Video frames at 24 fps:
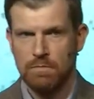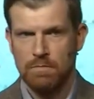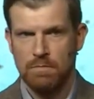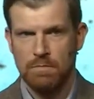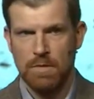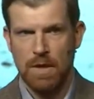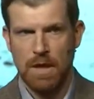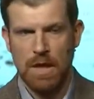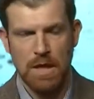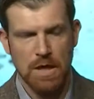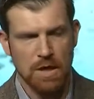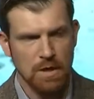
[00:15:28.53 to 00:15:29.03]

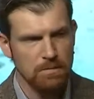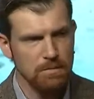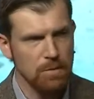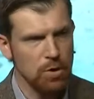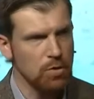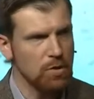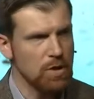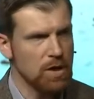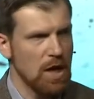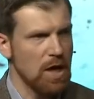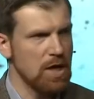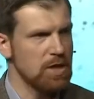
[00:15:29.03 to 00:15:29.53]
He
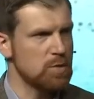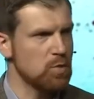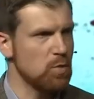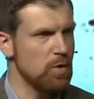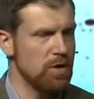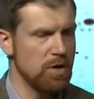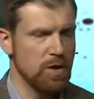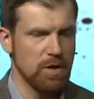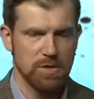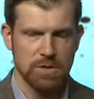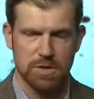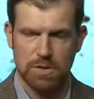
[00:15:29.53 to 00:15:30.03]
communicates with
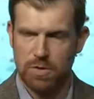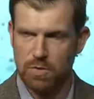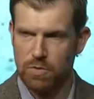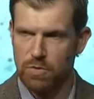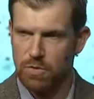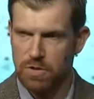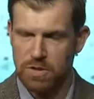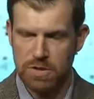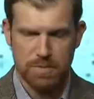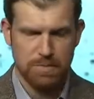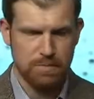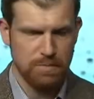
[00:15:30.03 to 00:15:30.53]
us through
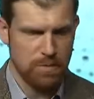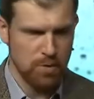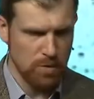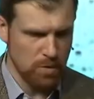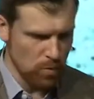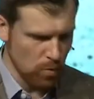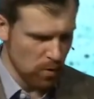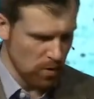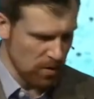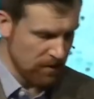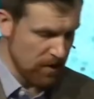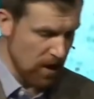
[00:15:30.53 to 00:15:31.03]
the, through the
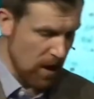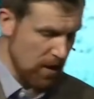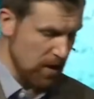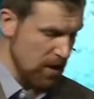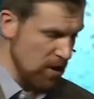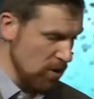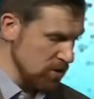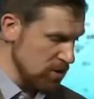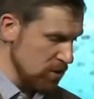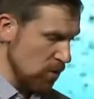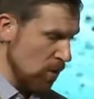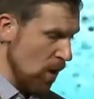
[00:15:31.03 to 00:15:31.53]
Word of God. He
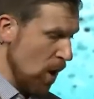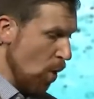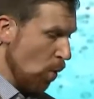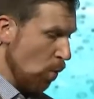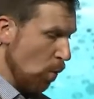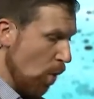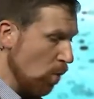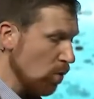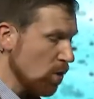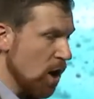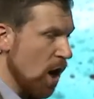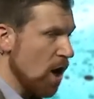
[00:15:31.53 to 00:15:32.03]
also
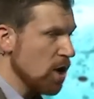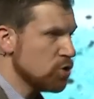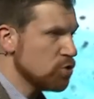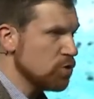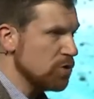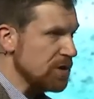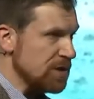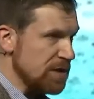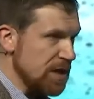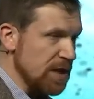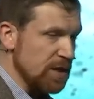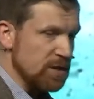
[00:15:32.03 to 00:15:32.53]
won't
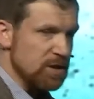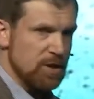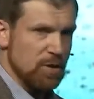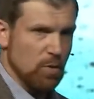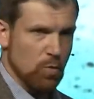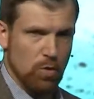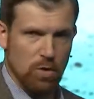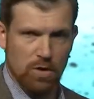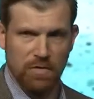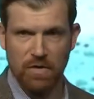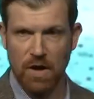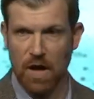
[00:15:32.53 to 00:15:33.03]
contradict the
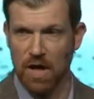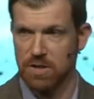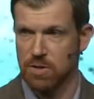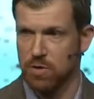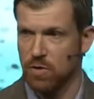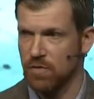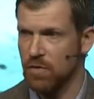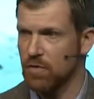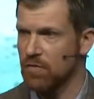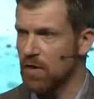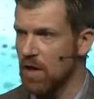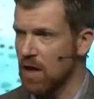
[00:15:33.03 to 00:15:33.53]
Word of God. So
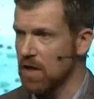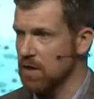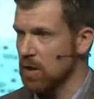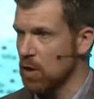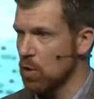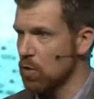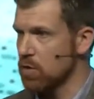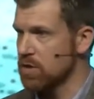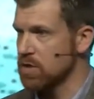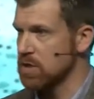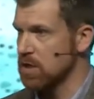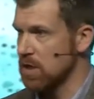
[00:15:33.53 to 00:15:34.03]
if you feel like the
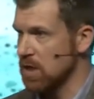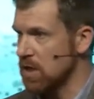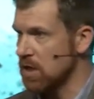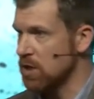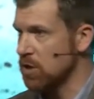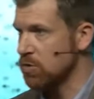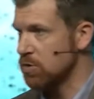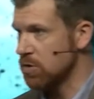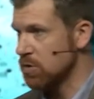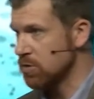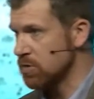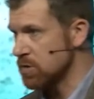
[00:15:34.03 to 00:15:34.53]
Lord is leading
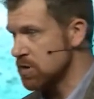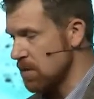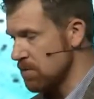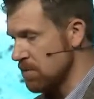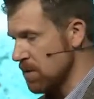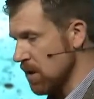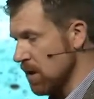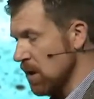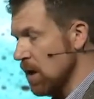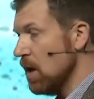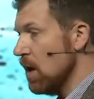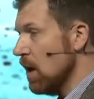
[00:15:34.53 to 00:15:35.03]
you to do
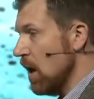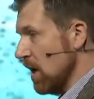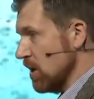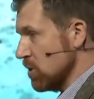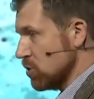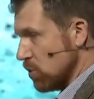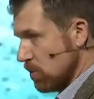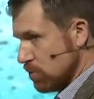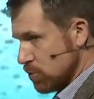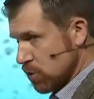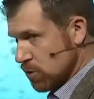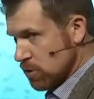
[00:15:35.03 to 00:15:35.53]
something and
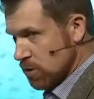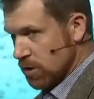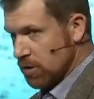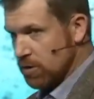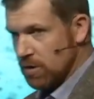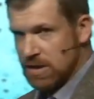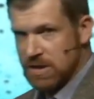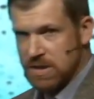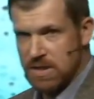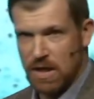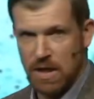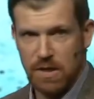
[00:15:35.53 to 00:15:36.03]
Scripture
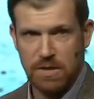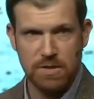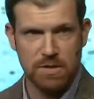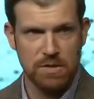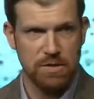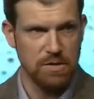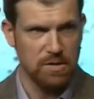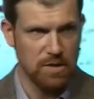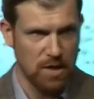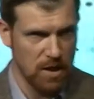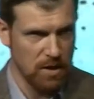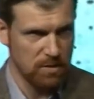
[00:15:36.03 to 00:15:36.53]
clearly says
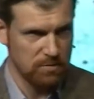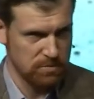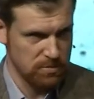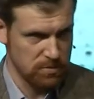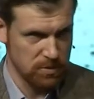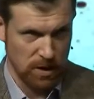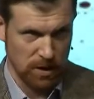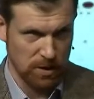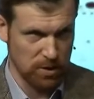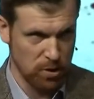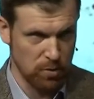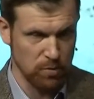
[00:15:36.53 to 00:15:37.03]
that,
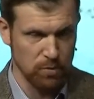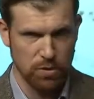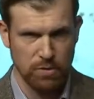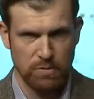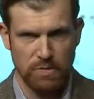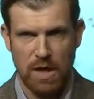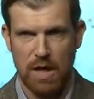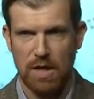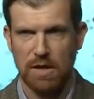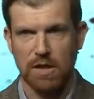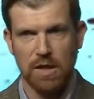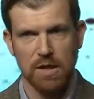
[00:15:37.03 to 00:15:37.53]
like, don't do
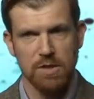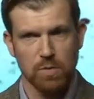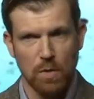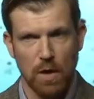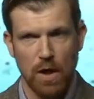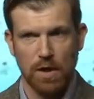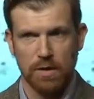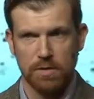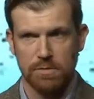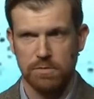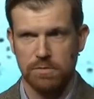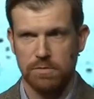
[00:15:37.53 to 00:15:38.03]
that, guess
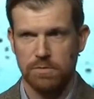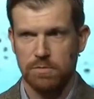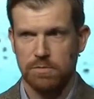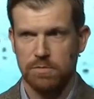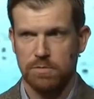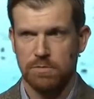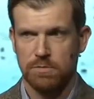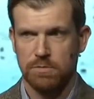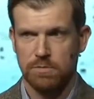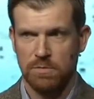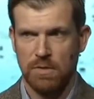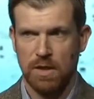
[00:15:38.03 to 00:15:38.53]
what?
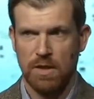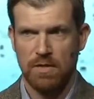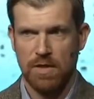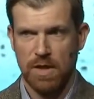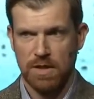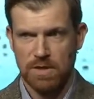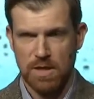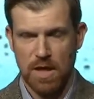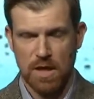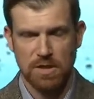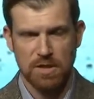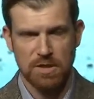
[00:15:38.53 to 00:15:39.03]

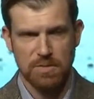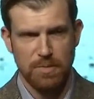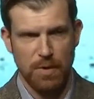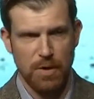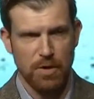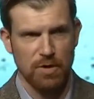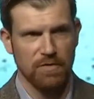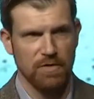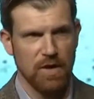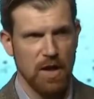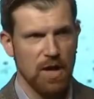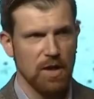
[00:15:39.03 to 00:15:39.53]
That's not the Spirit
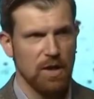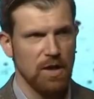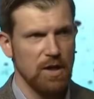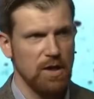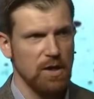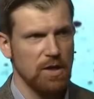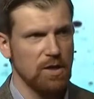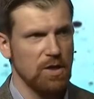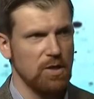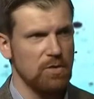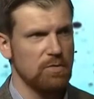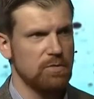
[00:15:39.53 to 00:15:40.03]
of God
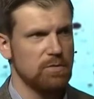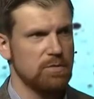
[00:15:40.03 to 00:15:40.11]
leading you.